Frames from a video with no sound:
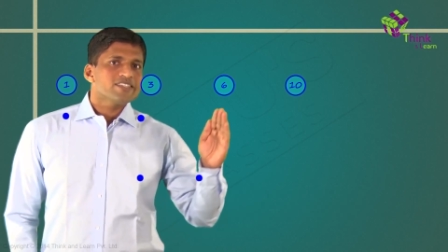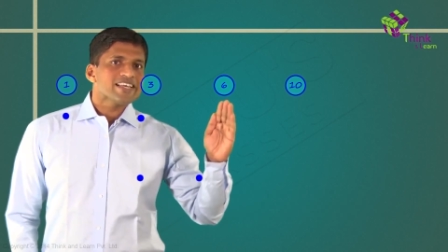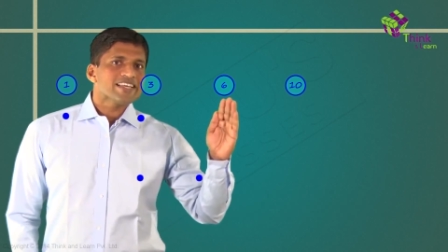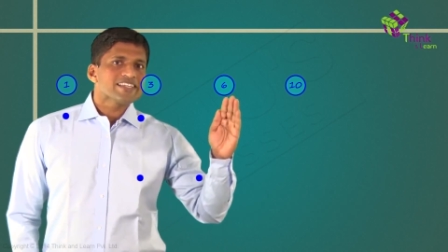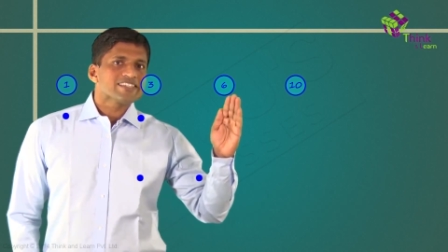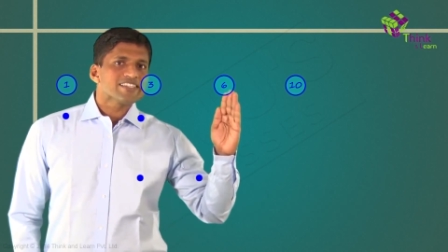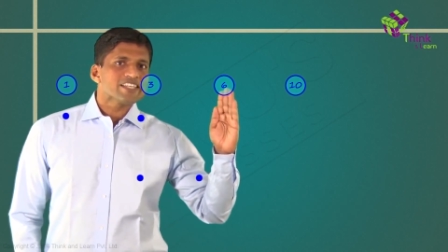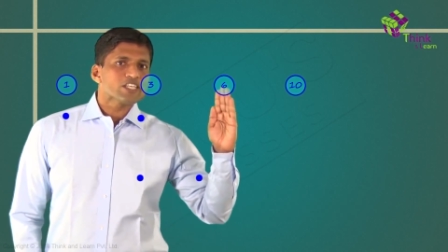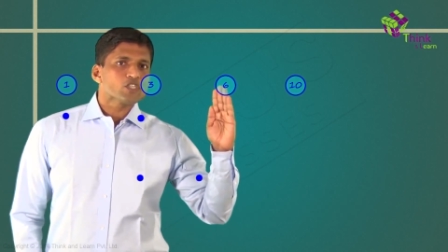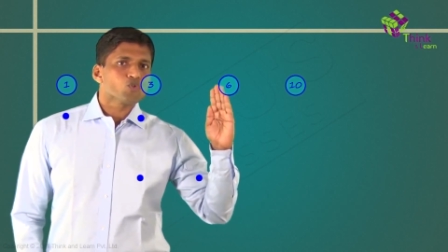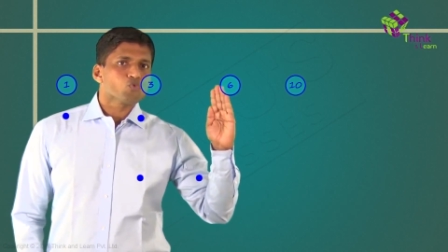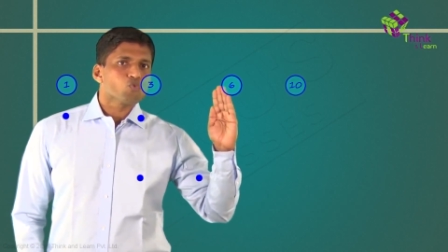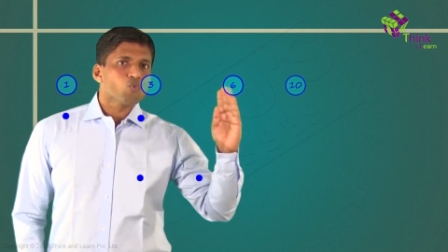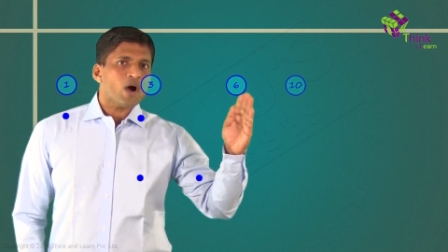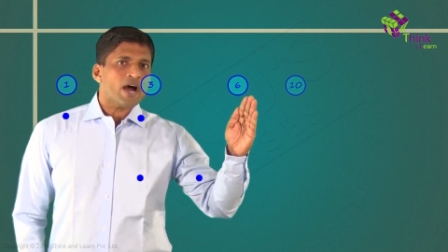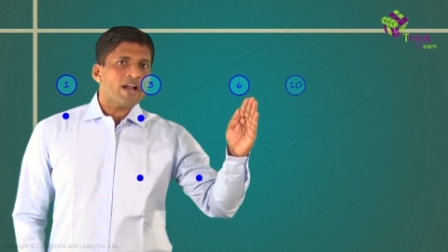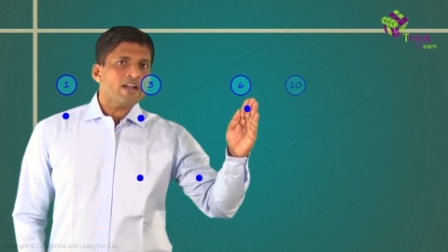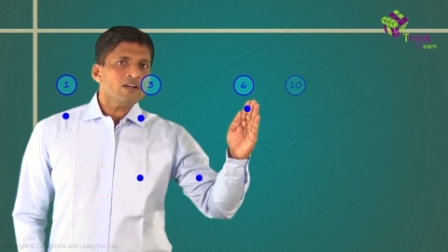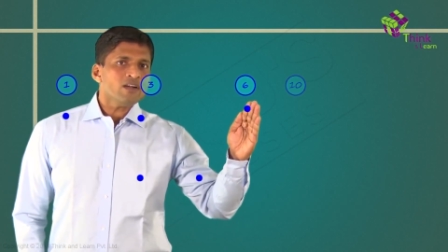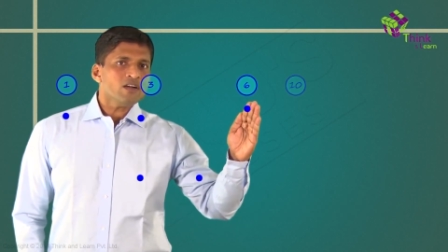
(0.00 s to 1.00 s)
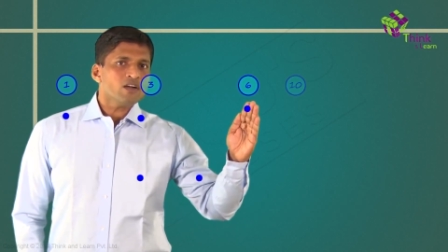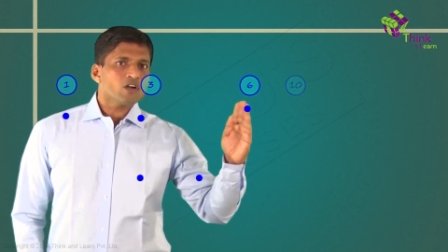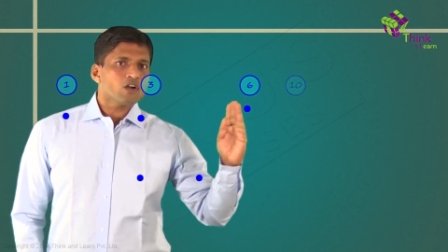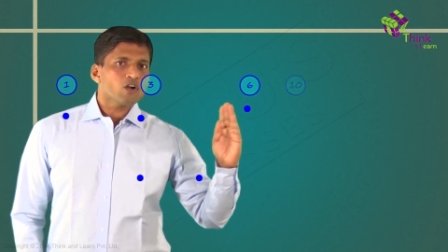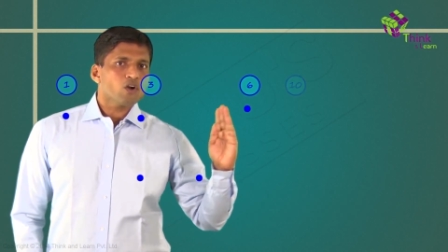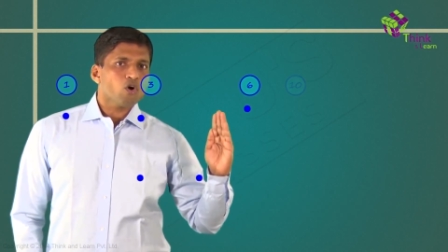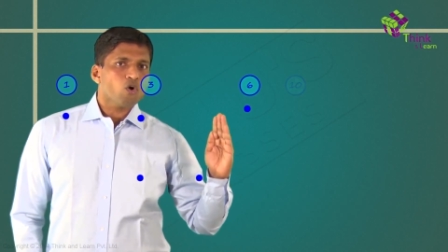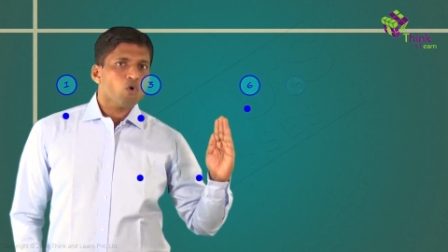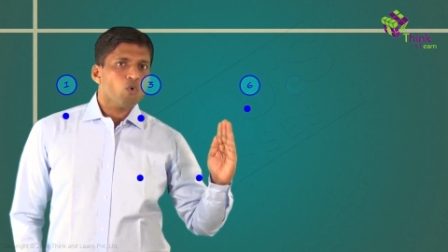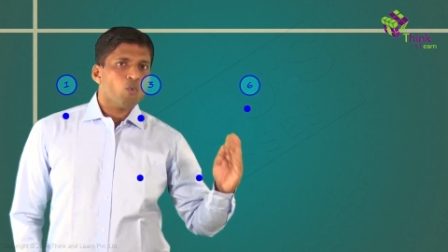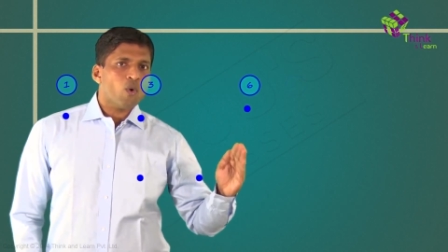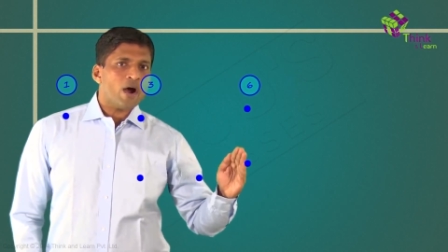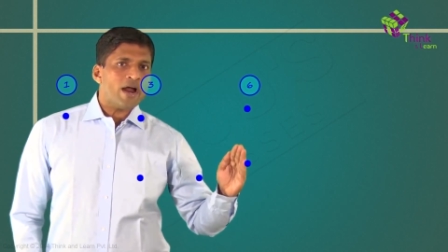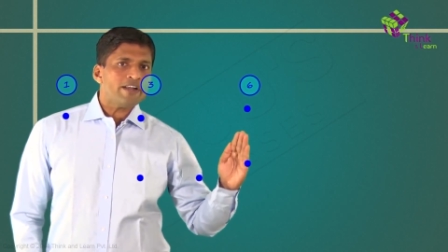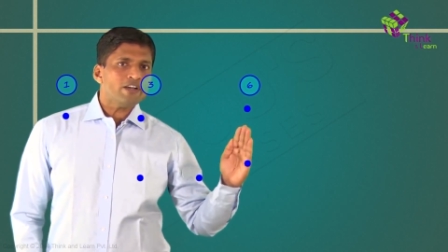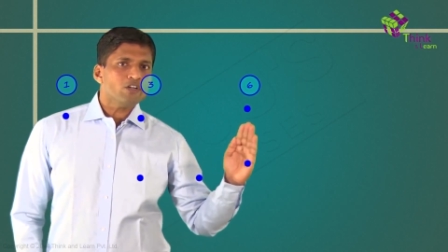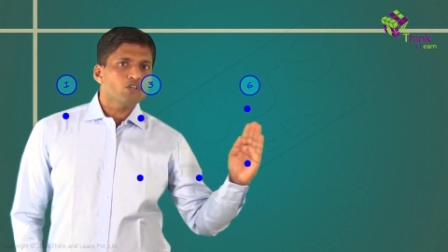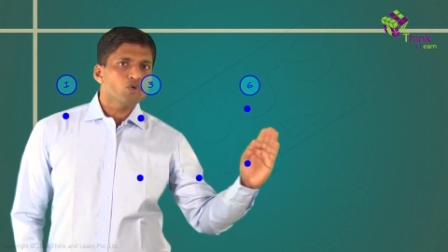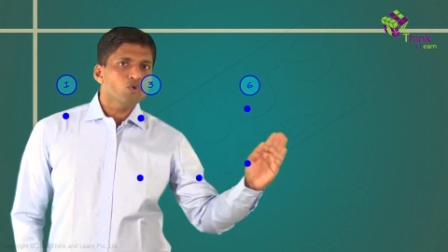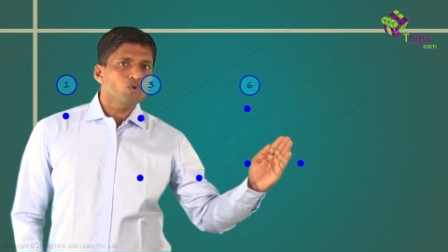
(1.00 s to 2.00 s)
6 is 1,
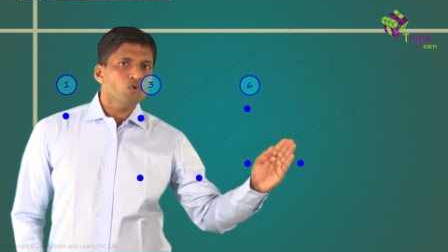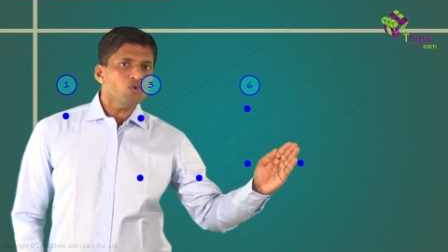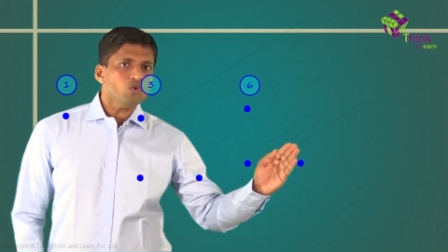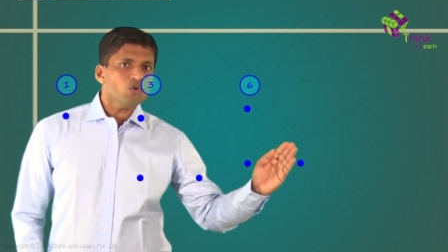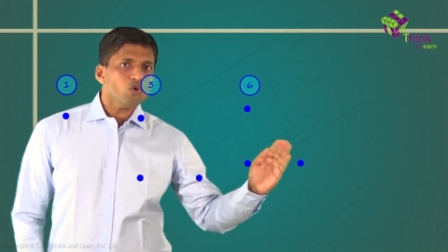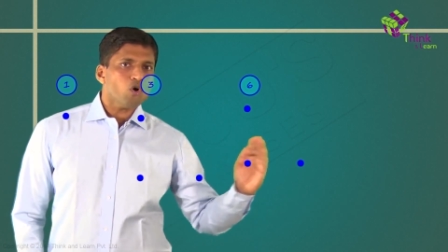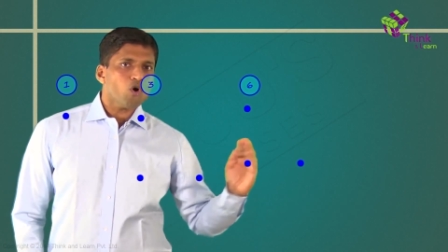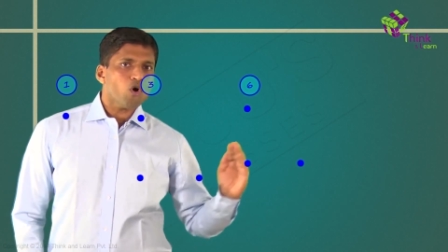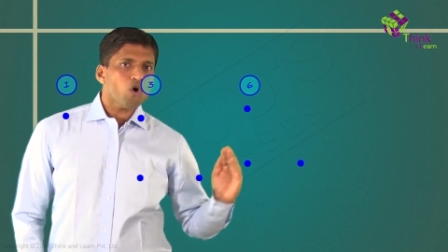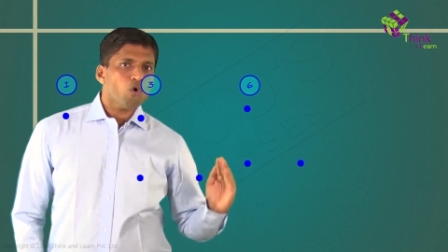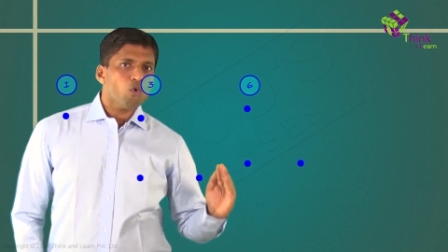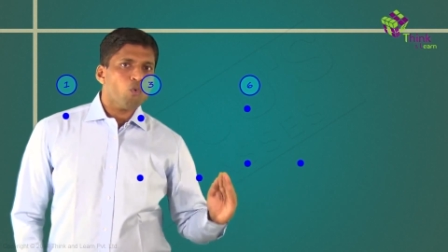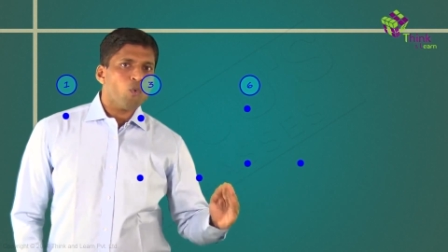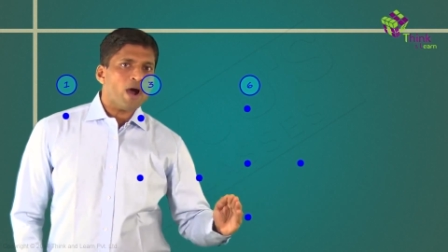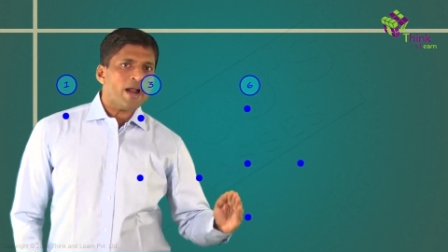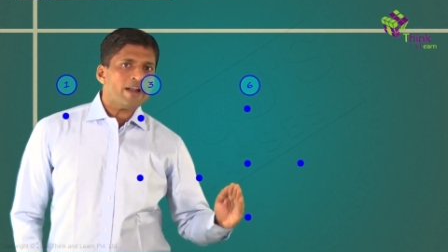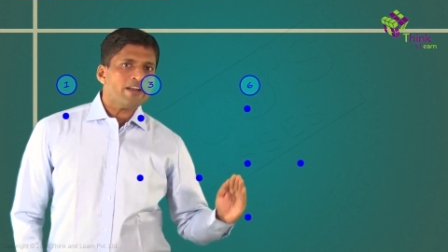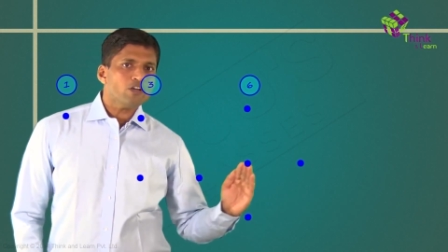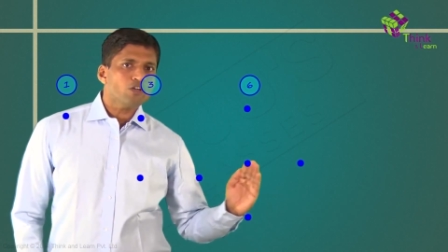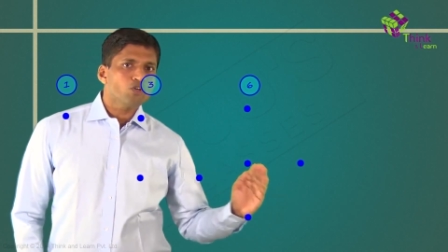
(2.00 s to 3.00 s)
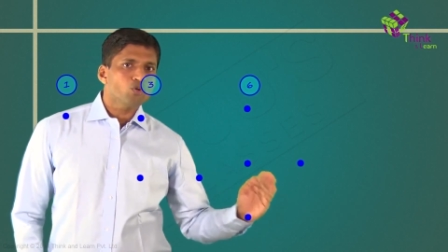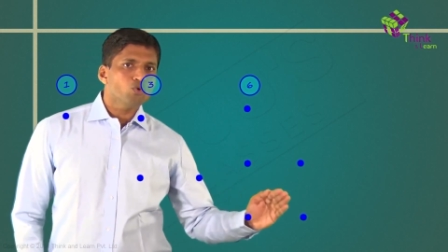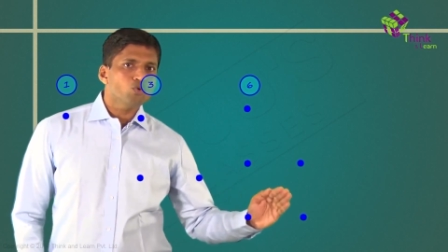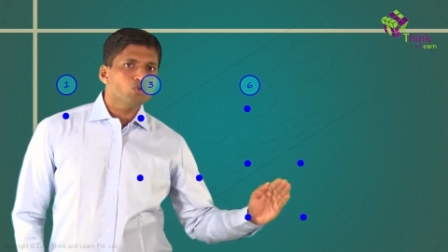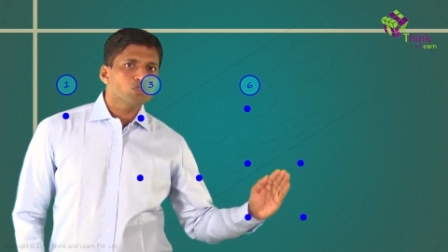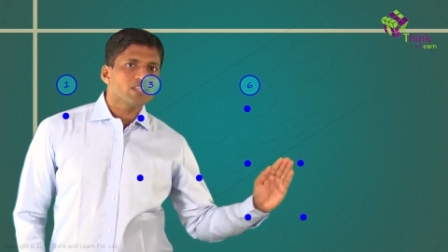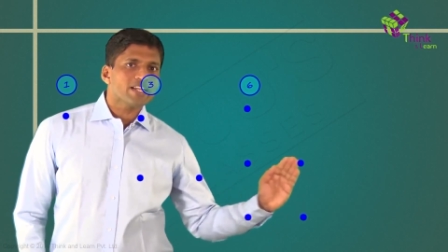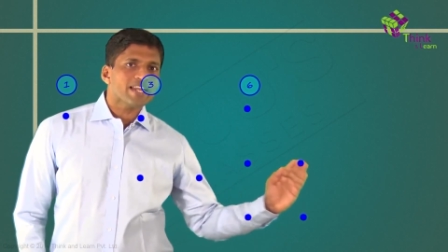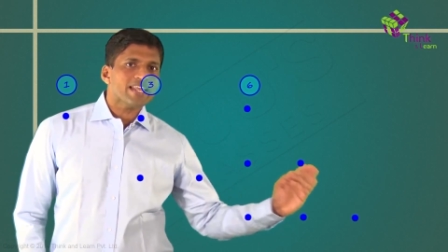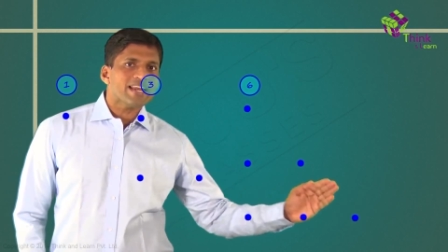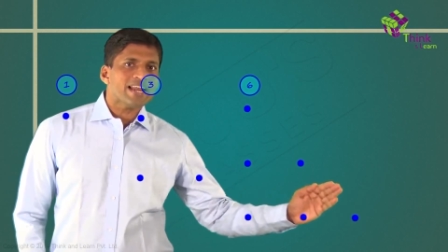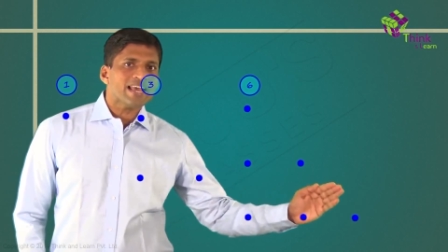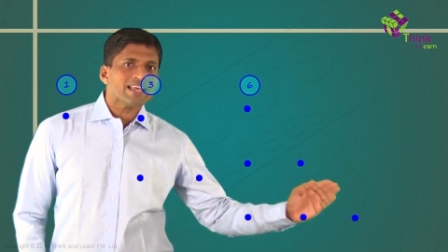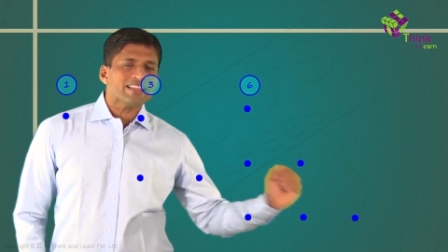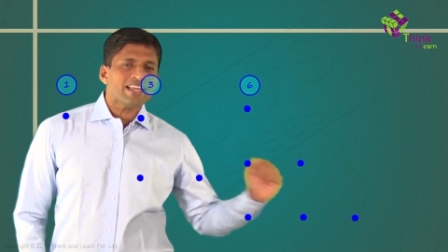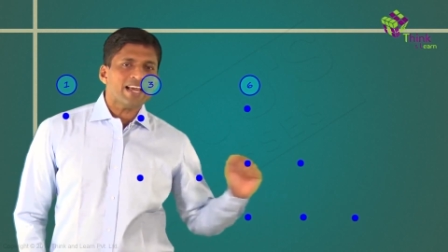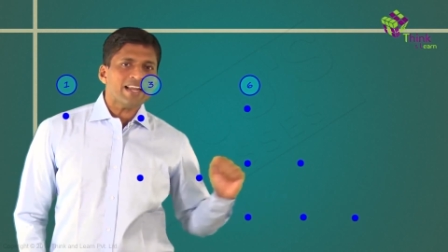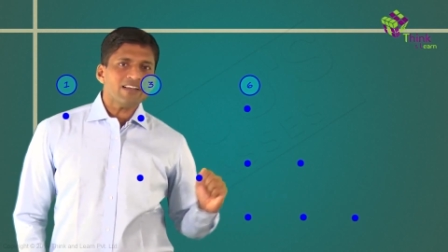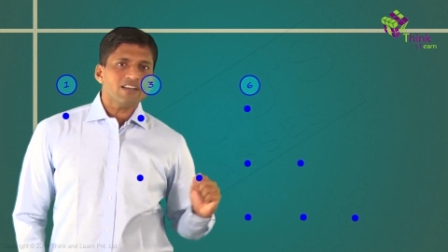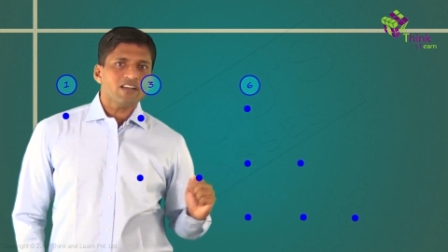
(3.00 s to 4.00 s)
1, 2, 1, 2, 3
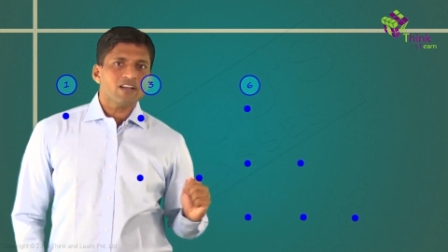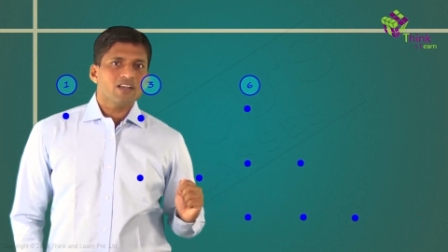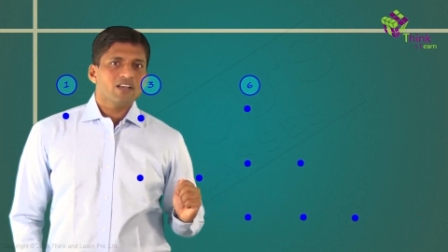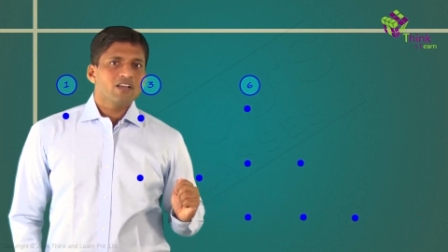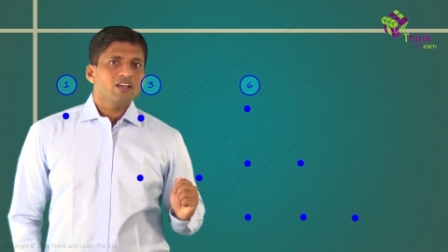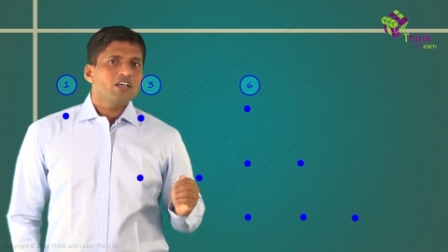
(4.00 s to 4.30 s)
like that.